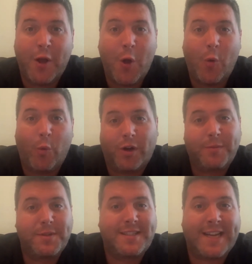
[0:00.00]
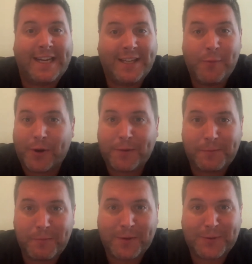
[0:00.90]
welcome to Staley. Welcome
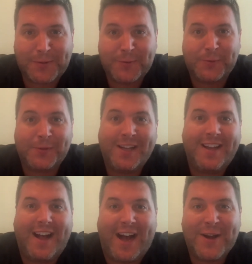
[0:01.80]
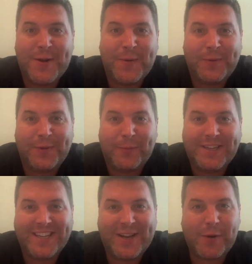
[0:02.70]
to middle school. I know that we
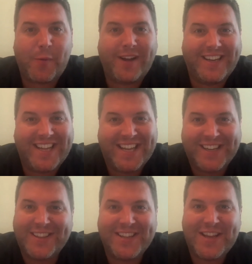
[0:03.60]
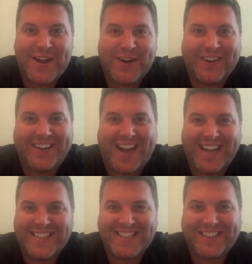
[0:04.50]
didn't quite end the year,
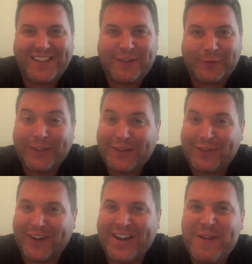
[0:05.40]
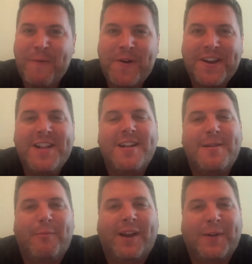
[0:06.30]
ideally, really for anyone.
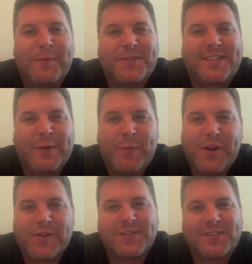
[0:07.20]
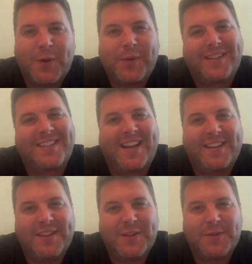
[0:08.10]
But I will say we are so
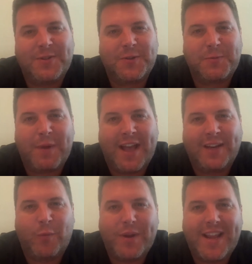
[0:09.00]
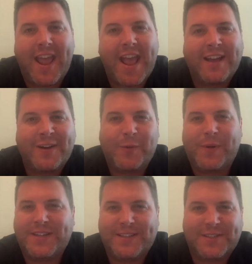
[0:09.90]
excited that you chose band, and we cannot
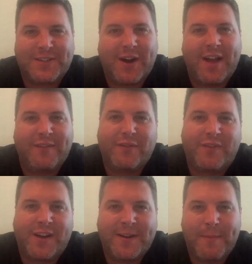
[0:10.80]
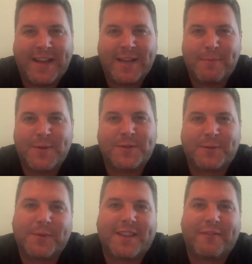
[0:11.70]
wait to start having fun and making
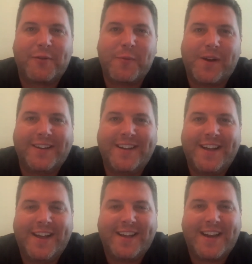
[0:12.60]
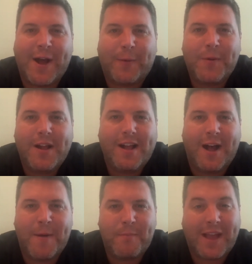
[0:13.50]
music with everyone. Now,
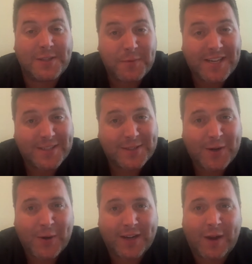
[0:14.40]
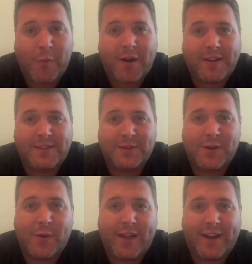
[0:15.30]
as we get started, I wanted to
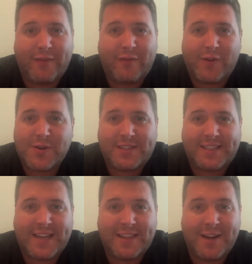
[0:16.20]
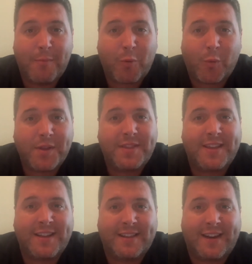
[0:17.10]
go ahead and first say the number one
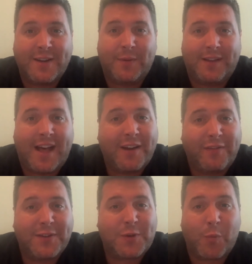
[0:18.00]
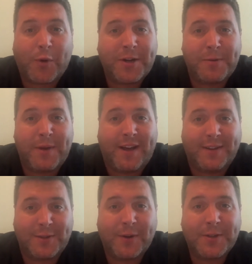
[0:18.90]
thing that I know a lot of us are worried about
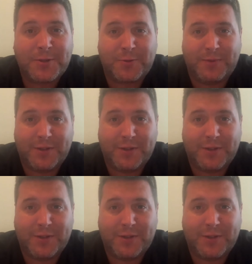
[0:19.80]
is our instrument